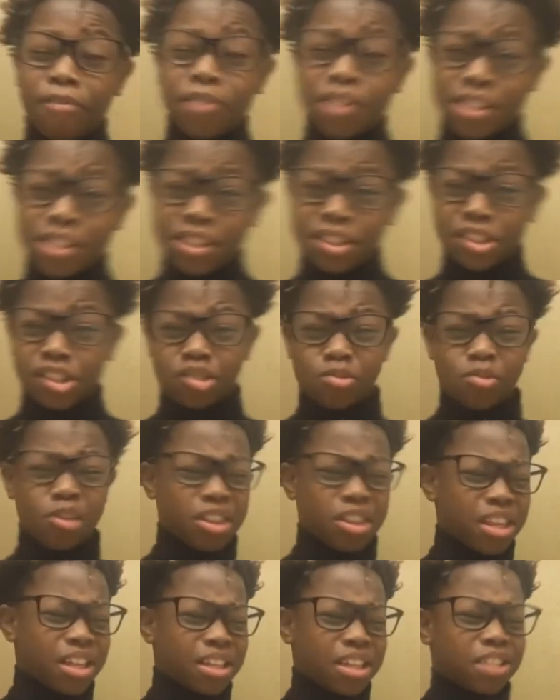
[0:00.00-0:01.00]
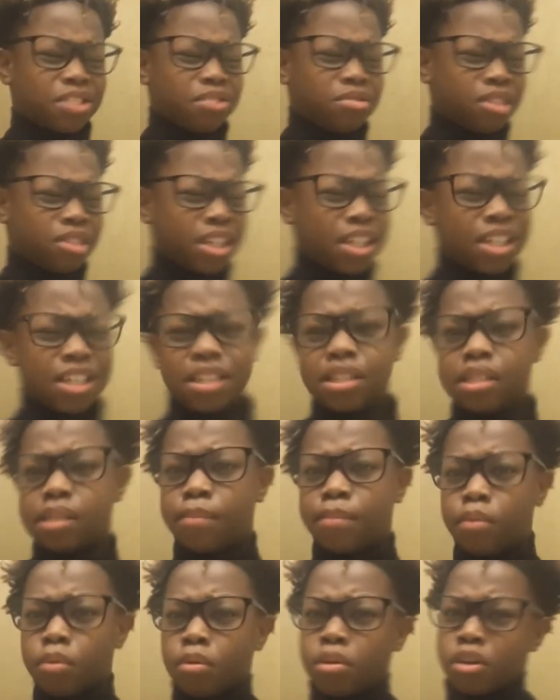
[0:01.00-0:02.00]
confidence is just one thing that you need to
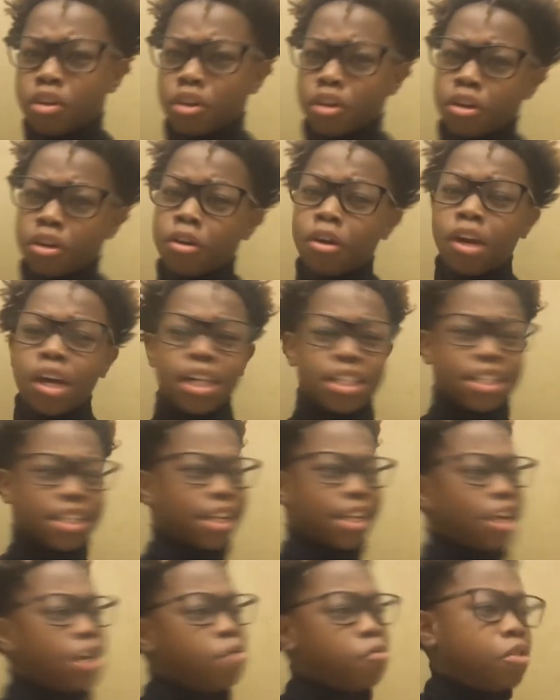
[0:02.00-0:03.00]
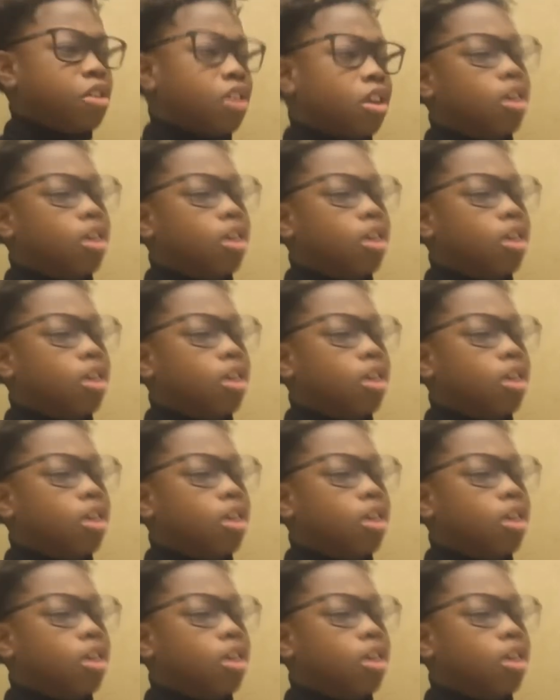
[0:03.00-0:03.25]
pull a girl, to get with